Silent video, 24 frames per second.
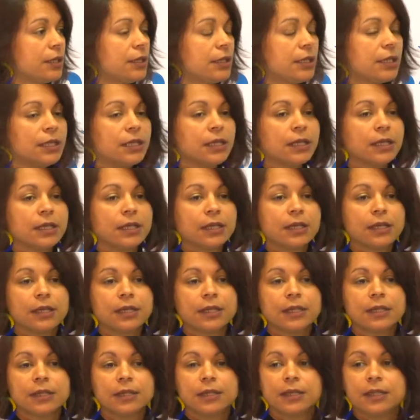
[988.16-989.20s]
the,
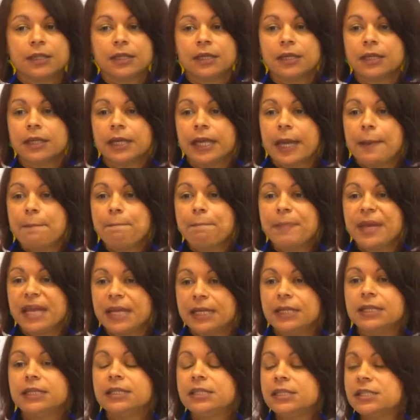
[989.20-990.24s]
the
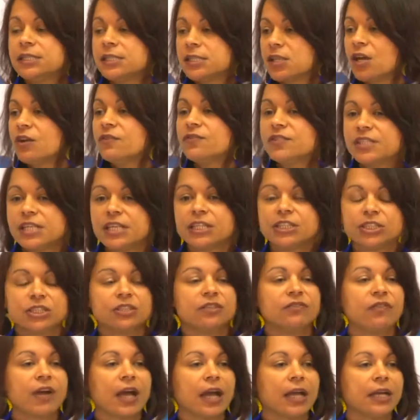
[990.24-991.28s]
embeddedness of
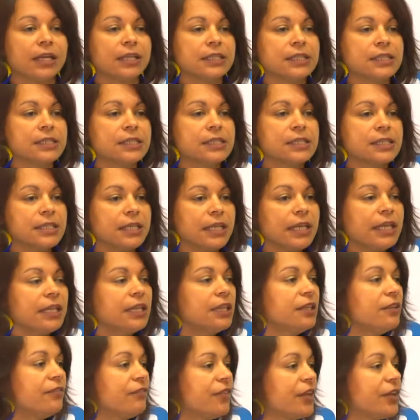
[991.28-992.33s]
sexual violence
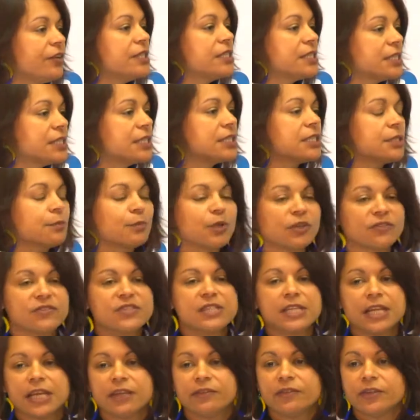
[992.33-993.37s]
in the very system of
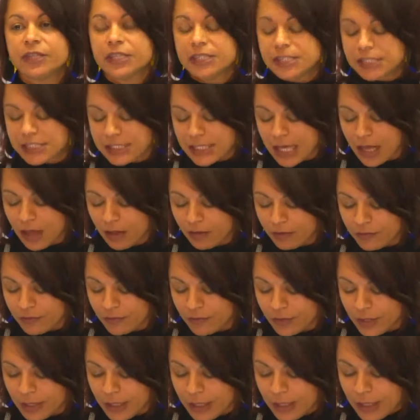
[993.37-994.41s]
slavery itself.
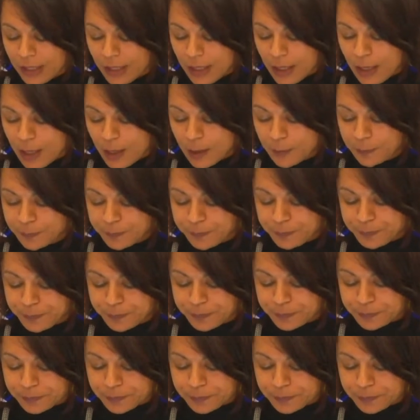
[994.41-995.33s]
Um,